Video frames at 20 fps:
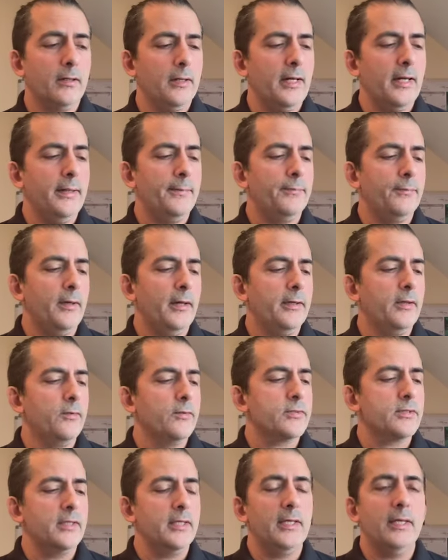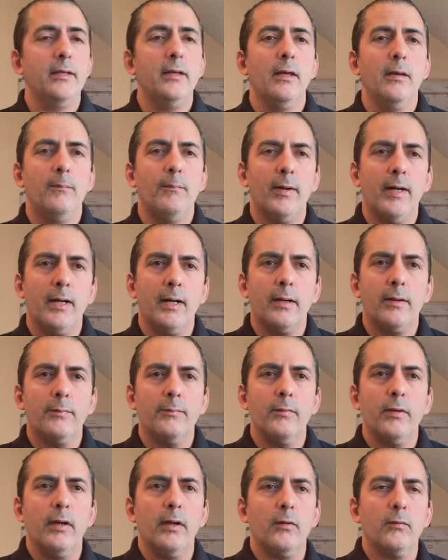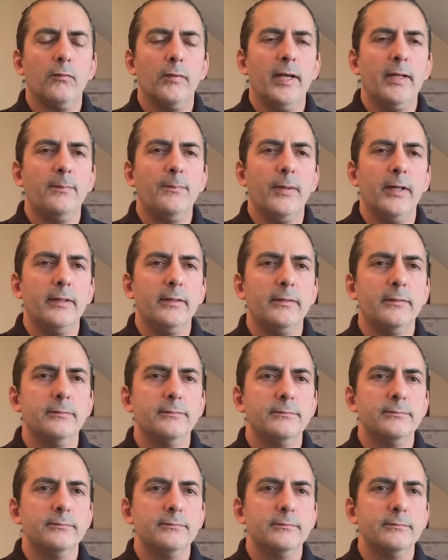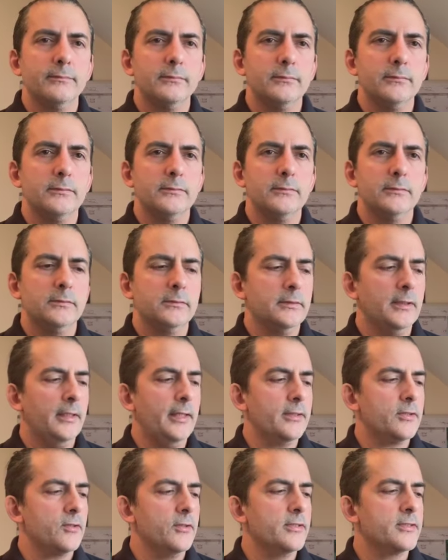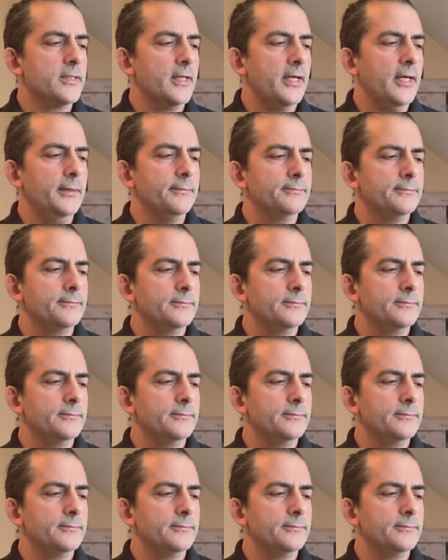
I use the bottom right button. That turns it on.